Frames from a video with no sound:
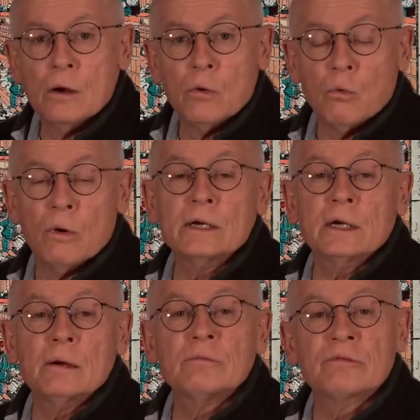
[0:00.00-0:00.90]

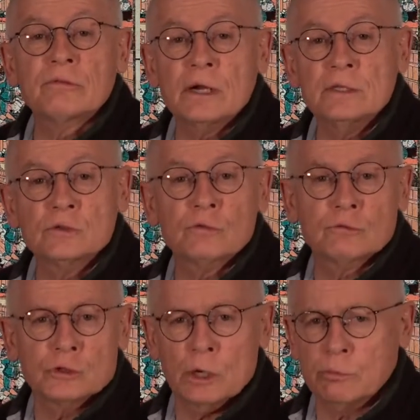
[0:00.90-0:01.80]
Welcome, friends
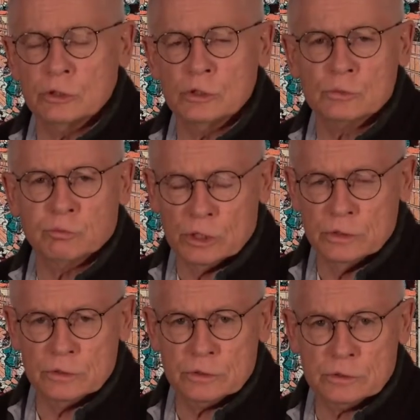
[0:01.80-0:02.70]
of Japanese
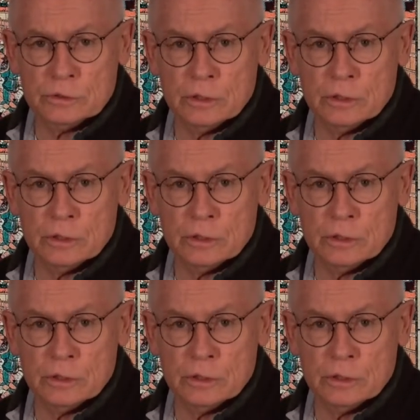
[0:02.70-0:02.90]
Prince.